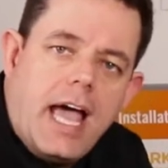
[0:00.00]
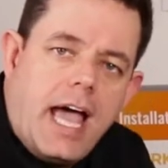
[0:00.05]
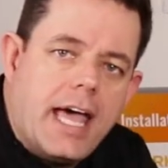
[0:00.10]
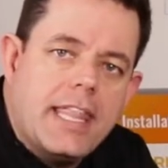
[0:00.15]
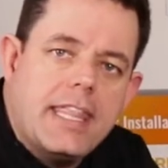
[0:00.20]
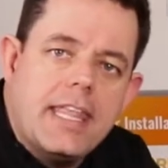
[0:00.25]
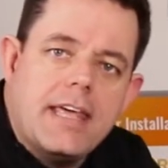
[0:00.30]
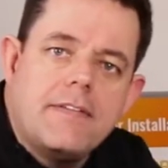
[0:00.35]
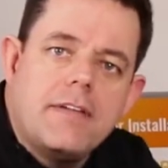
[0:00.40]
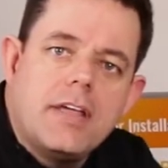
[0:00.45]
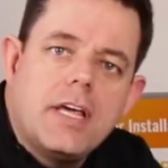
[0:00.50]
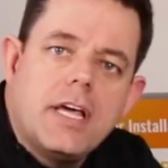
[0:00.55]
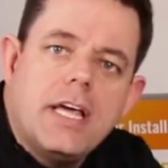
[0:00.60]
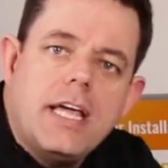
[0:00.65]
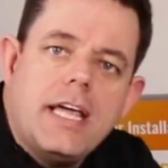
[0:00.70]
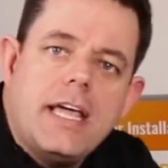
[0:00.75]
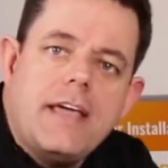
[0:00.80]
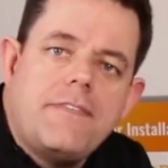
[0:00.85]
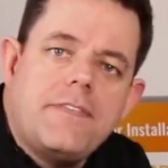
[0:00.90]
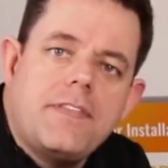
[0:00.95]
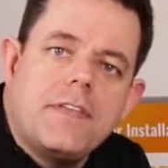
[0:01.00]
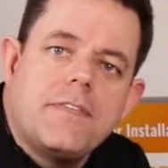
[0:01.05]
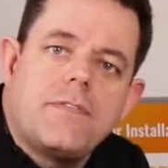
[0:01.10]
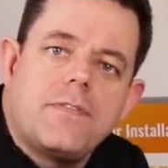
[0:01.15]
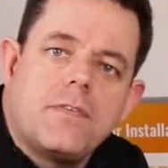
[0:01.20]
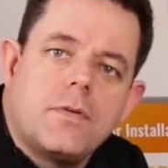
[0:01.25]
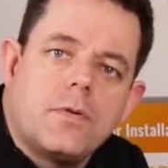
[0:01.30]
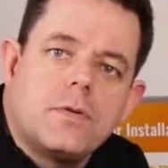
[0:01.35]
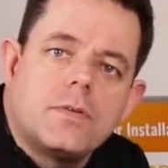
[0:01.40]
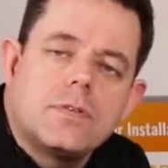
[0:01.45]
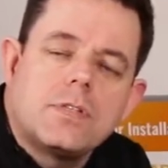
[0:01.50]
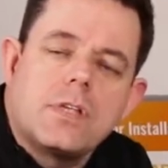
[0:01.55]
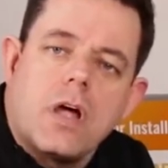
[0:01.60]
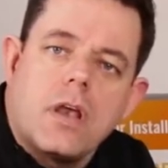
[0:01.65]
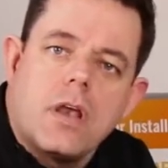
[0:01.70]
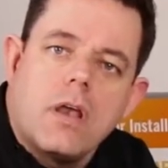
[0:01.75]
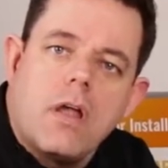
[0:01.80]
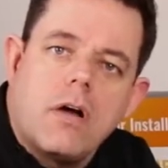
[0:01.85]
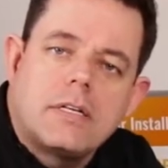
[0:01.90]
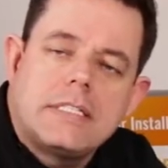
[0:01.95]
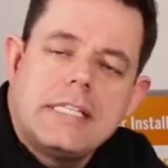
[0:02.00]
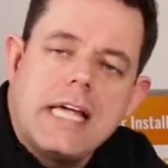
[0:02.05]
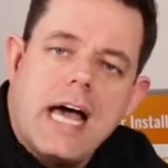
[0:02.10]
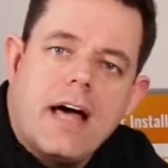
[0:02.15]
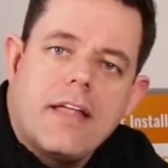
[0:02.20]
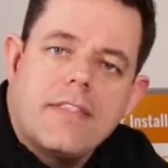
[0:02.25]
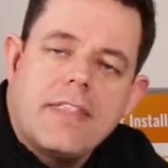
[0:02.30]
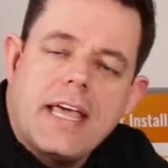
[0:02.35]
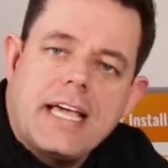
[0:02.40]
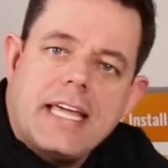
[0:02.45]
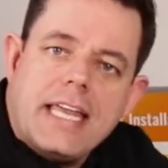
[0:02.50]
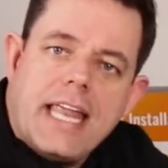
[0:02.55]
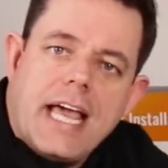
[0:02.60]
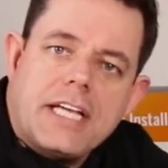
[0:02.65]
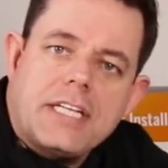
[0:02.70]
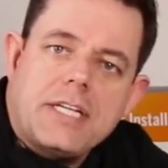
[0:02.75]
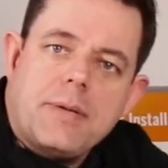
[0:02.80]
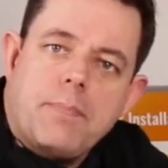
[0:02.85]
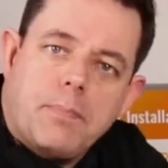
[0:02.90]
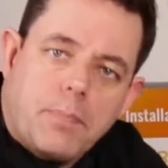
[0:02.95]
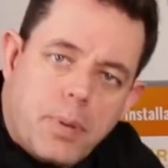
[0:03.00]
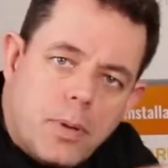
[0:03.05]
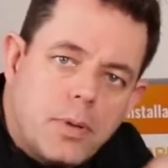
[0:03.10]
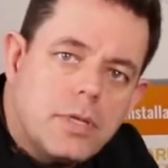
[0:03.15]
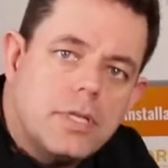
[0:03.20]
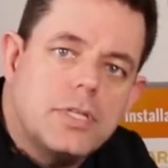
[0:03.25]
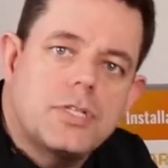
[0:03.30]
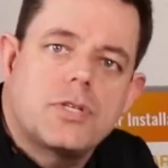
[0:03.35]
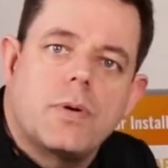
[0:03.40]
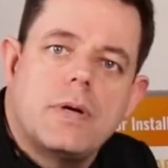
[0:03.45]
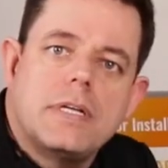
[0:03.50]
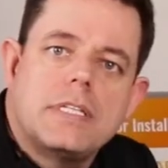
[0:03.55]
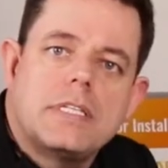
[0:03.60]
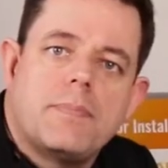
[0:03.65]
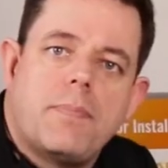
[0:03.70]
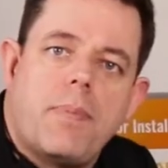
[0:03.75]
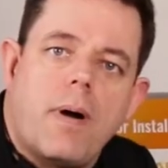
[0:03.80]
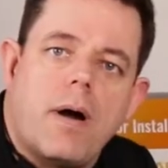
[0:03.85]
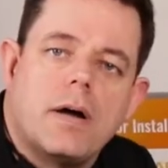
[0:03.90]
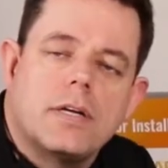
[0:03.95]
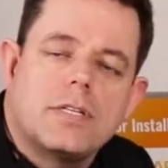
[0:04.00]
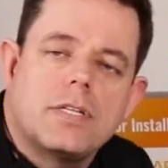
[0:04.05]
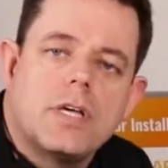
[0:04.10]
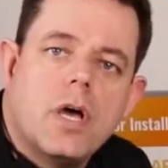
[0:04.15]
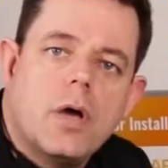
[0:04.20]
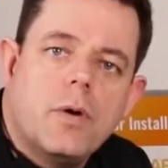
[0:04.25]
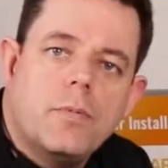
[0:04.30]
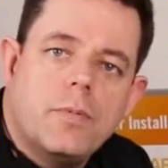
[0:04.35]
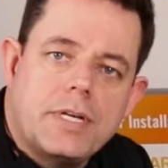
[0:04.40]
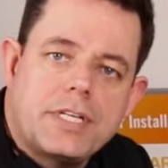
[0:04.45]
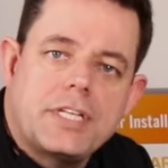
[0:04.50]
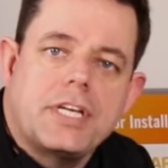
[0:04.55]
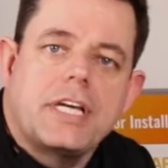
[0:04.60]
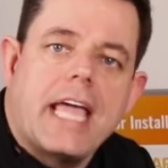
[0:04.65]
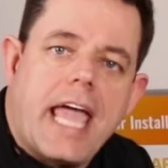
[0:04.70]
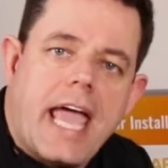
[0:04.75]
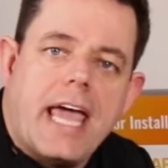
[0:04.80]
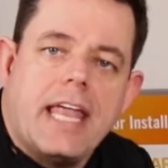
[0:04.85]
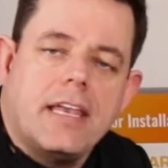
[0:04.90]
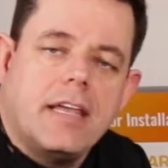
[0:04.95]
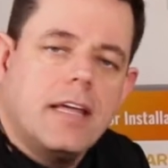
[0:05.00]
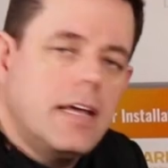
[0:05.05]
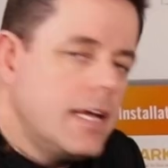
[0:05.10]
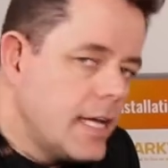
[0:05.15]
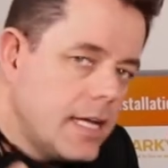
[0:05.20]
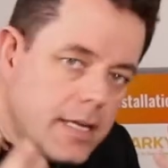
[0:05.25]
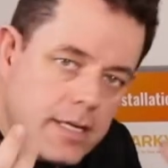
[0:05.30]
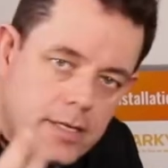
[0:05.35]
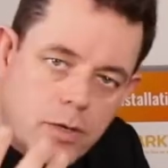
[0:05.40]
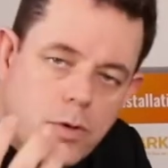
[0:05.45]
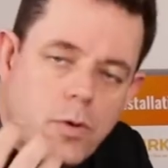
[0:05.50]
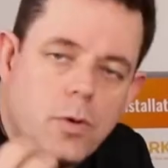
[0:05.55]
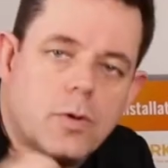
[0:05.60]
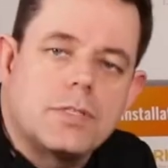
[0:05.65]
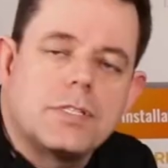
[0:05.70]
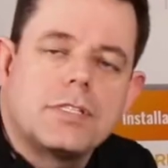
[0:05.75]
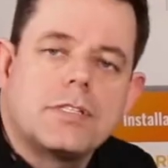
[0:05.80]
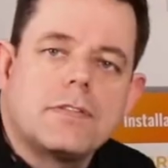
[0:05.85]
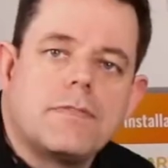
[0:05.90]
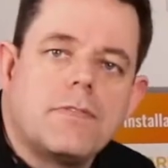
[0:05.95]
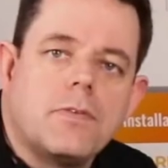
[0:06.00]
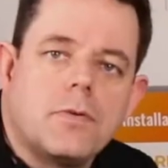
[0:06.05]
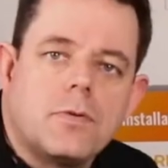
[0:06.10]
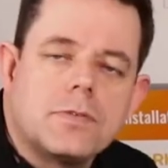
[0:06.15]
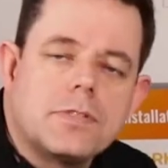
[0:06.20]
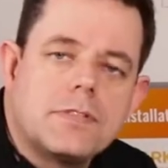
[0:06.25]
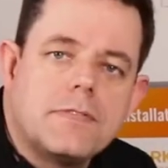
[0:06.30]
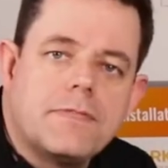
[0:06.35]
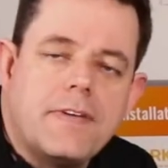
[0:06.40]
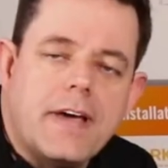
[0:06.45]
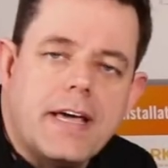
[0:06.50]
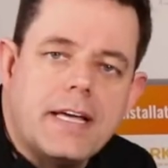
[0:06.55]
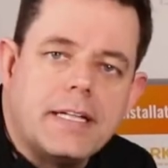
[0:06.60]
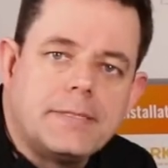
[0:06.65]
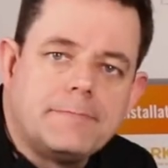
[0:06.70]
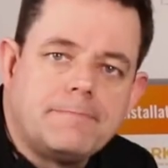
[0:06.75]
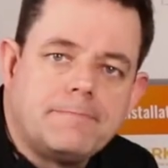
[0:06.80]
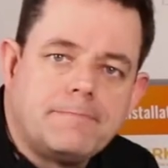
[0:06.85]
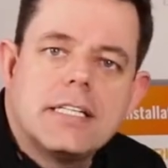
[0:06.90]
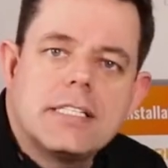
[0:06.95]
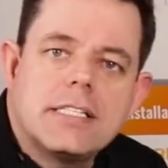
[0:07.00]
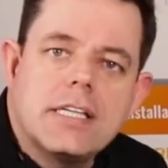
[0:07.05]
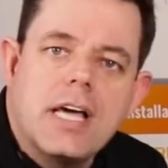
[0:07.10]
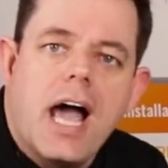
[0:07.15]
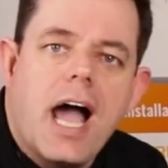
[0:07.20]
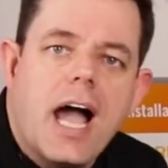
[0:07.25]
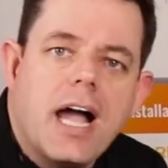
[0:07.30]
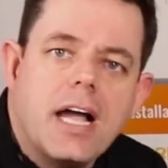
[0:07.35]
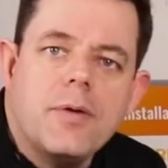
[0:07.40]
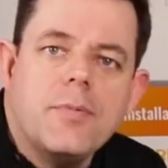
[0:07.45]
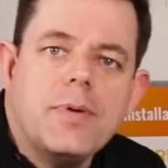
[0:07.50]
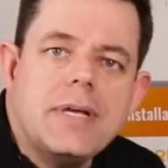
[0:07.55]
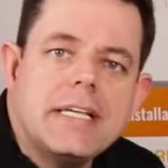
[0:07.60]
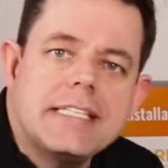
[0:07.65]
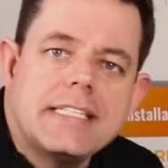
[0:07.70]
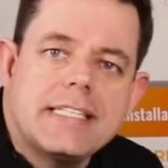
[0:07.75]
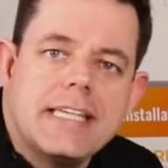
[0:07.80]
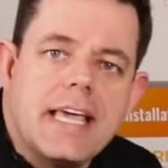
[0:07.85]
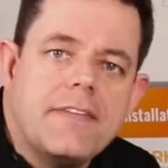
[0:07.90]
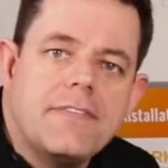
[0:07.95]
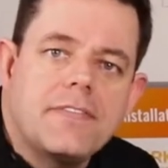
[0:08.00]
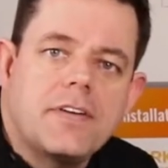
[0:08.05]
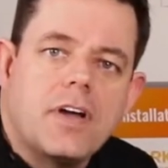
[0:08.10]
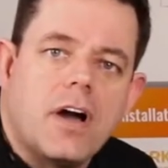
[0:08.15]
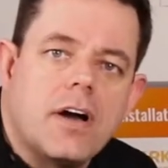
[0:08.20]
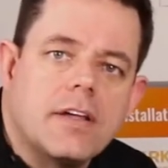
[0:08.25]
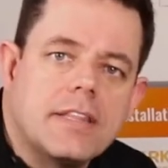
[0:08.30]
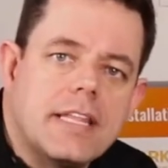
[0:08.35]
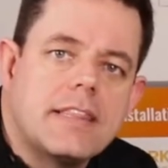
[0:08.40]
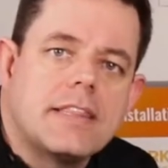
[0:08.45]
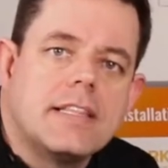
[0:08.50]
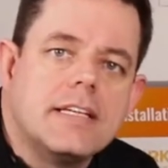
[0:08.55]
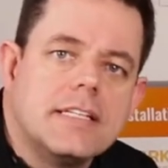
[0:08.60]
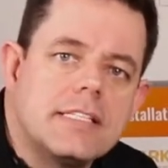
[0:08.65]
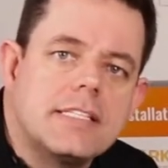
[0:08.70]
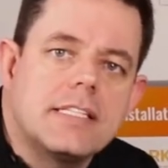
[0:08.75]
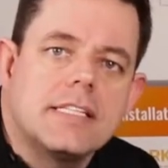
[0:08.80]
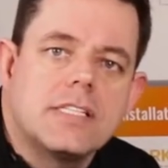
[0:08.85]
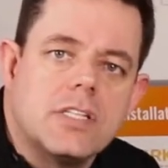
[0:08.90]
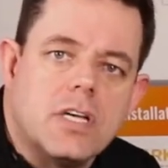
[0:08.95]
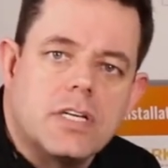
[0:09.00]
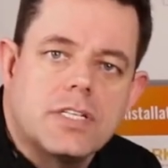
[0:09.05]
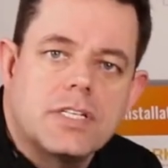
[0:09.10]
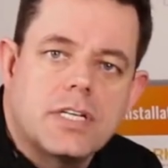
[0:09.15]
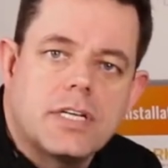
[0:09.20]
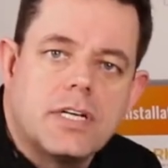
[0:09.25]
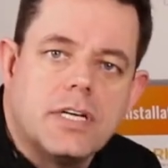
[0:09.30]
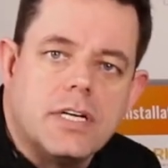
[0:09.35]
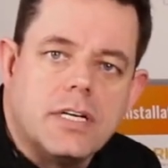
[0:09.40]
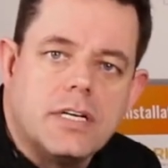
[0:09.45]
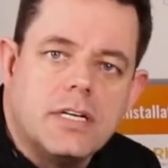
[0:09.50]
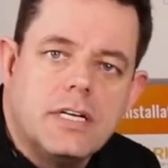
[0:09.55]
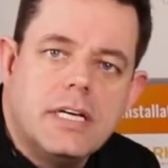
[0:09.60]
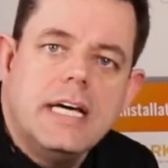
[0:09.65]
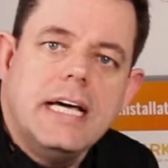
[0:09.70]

And then if the floors are locked down, they can actually pull the joints apart, which again causes the floors to fail. So how can we safeguard that this does not occur?